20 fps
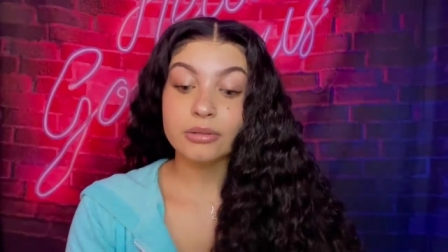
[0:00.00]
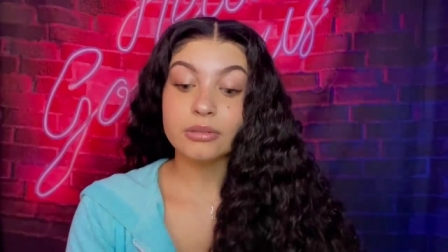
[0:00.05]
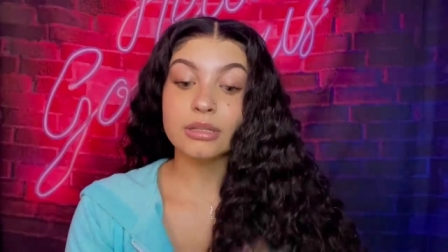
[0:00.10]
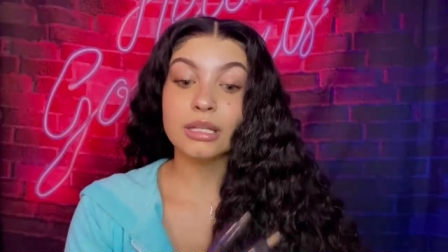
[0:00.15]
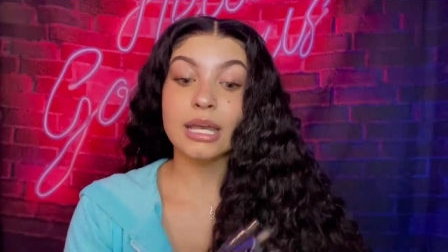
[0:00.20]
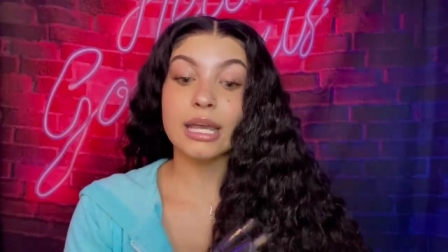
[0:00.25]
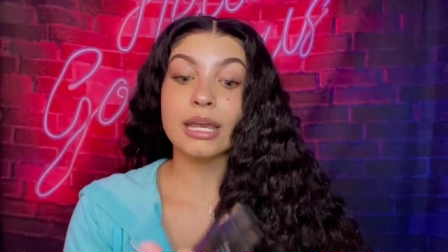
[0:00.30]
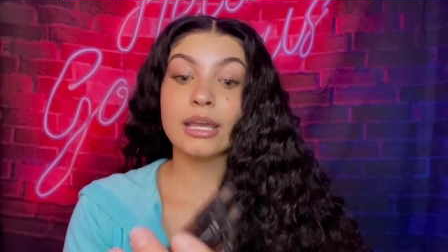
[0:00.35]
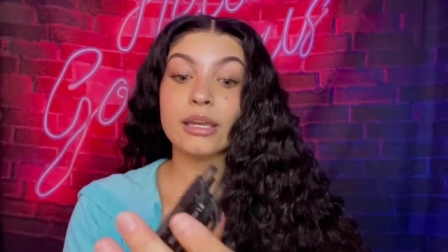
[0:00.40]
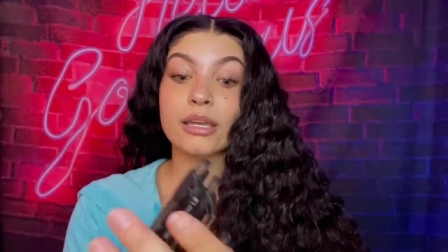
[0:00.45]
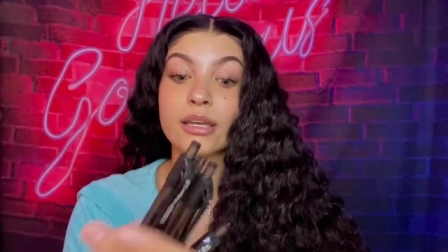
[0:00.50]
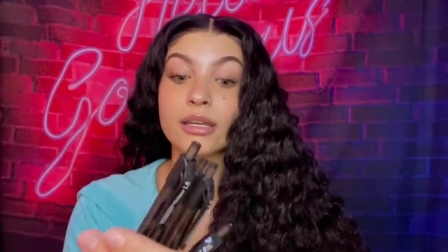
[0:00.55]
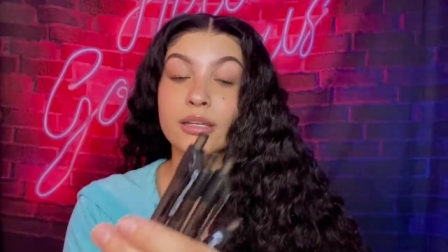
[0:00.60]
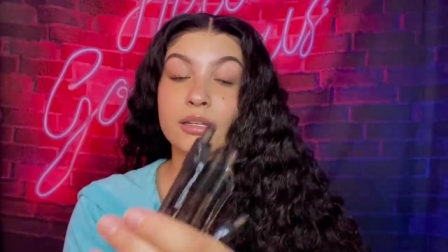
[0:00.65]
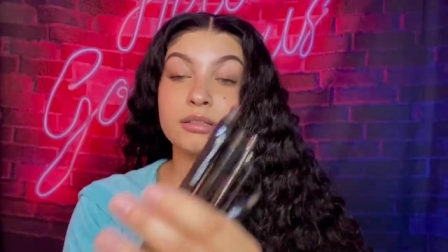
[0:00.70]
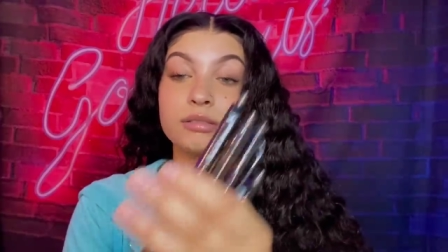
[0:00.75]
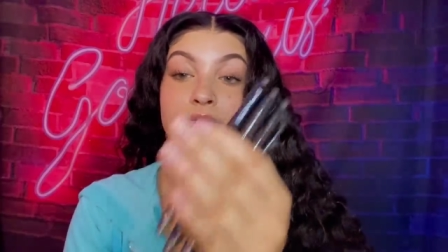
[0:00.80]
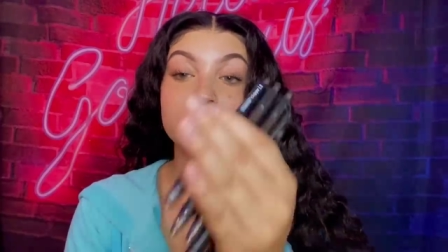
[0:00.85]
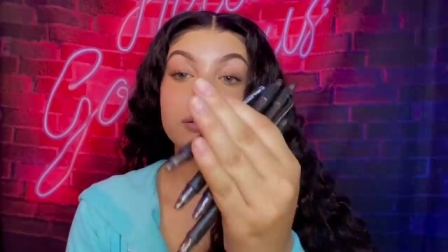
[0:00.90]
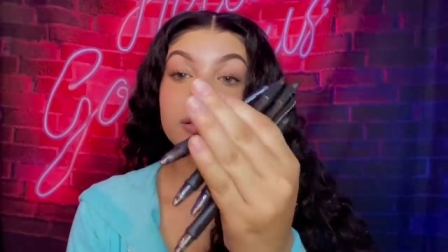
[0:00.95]
Like,
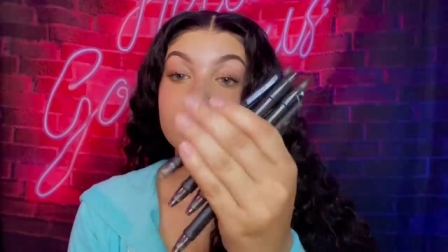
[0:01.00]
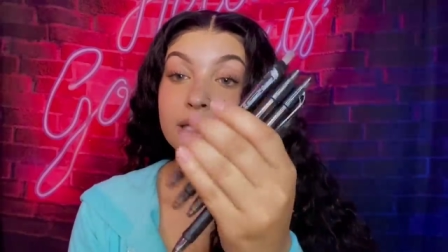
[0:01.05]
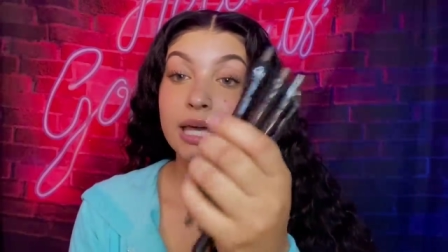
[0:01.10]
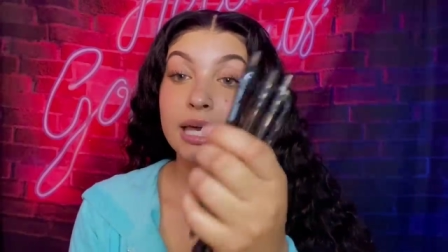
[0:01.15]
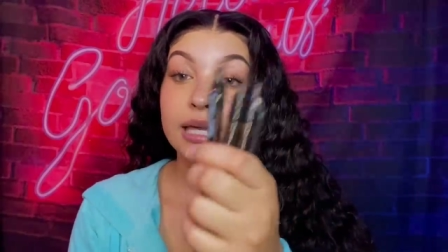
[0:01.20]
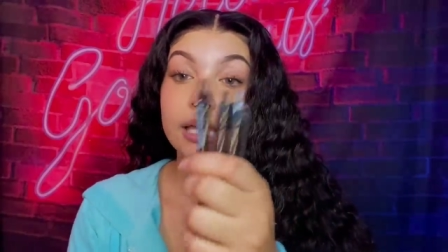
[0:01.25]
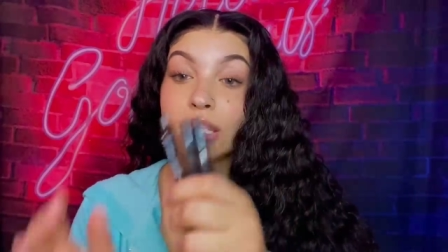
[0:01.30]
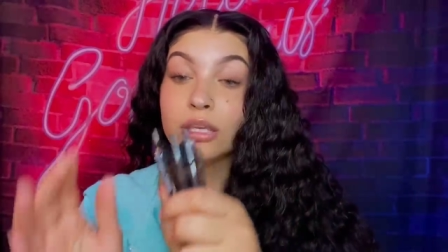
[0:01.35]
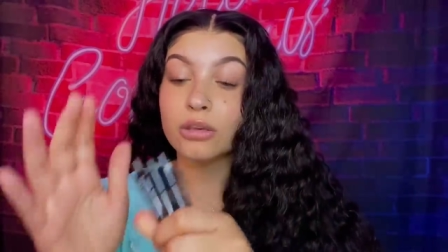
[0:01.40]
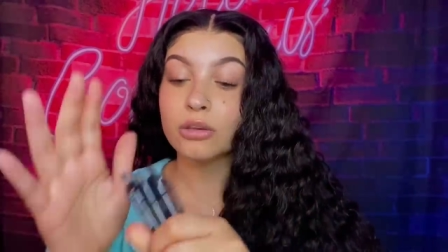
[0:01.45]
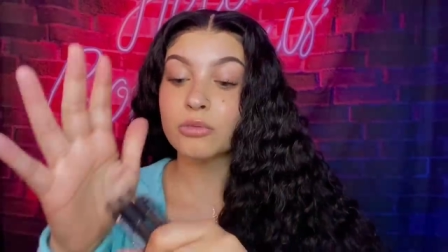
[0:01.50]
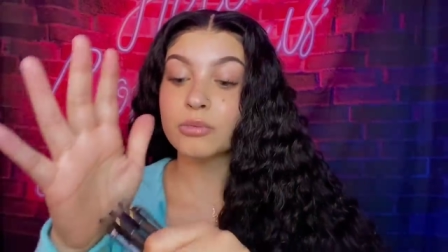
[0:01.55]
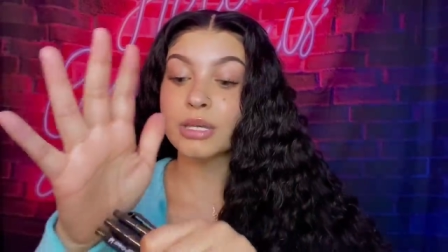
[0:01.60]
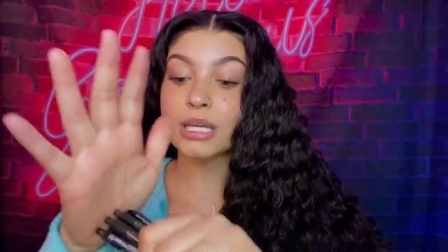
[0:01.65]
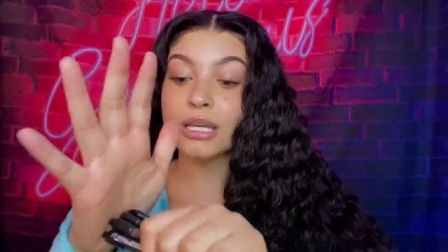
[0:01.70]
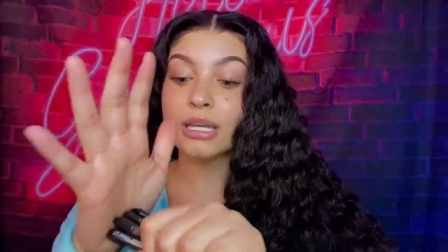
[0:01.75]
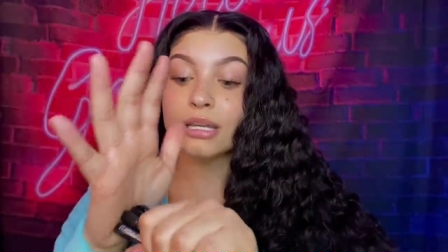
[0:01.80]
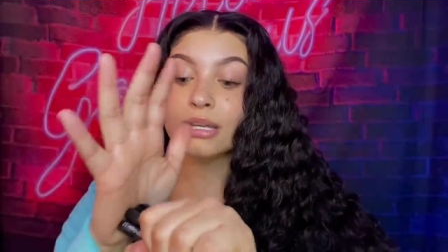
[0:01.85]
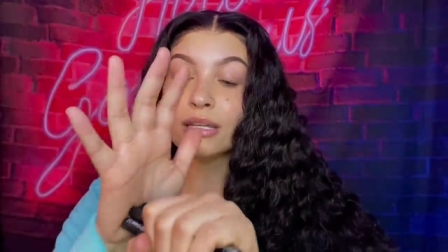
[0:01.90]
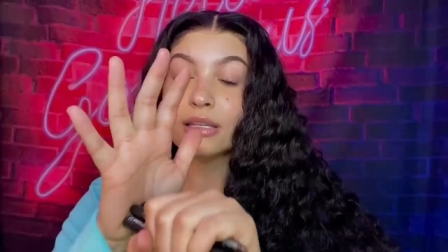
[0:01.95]
thank you
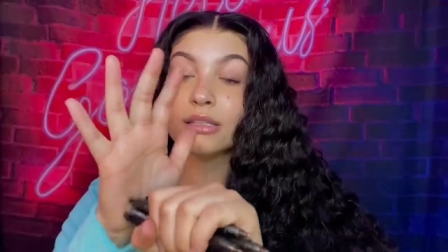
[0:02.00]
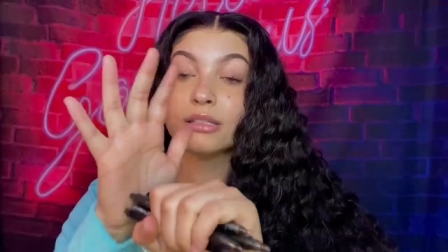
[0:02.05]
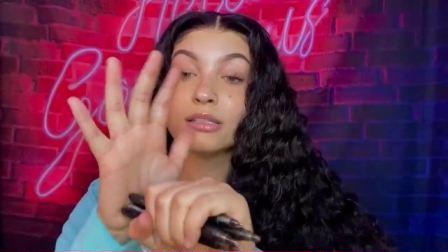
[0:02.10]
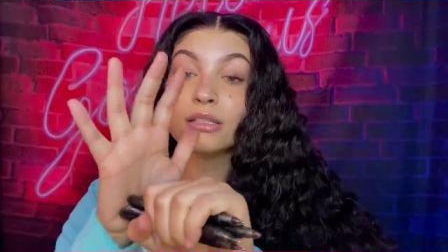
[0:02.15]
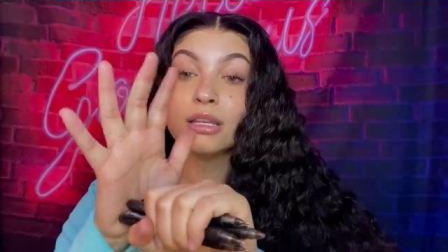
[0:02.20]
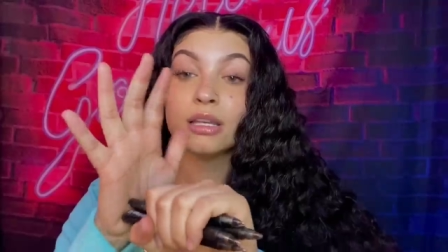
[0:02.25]
because